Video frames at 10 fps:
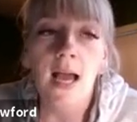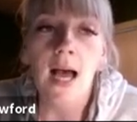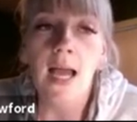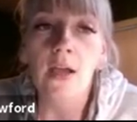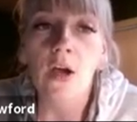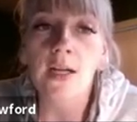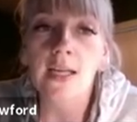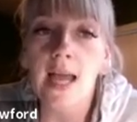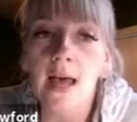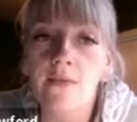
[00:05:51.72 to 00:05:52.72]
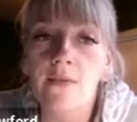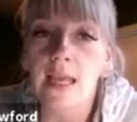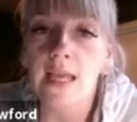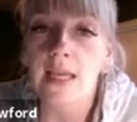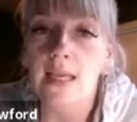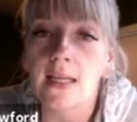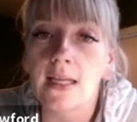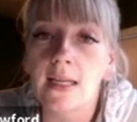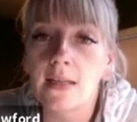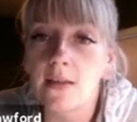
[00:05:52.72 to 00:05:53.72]
I already have a
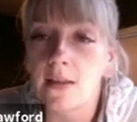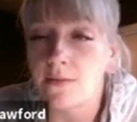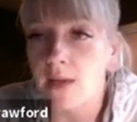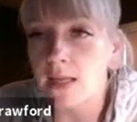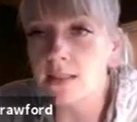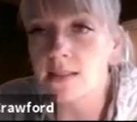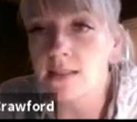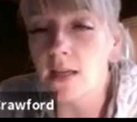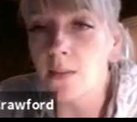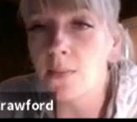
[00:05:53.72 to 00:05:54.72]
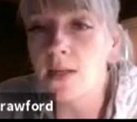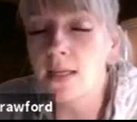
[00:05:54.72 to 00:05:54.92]
event set up